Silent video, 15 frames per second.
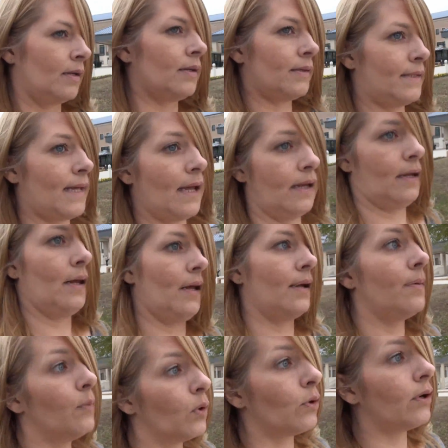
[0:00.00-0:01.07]
Zane
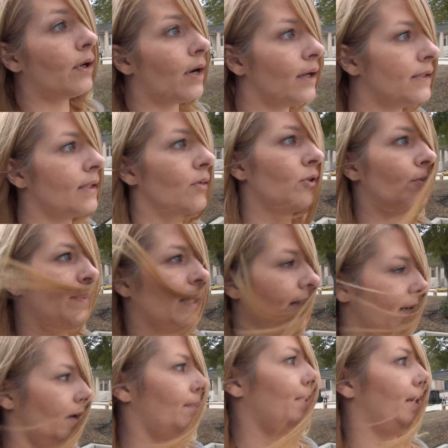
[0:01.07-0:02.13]
anymore on social media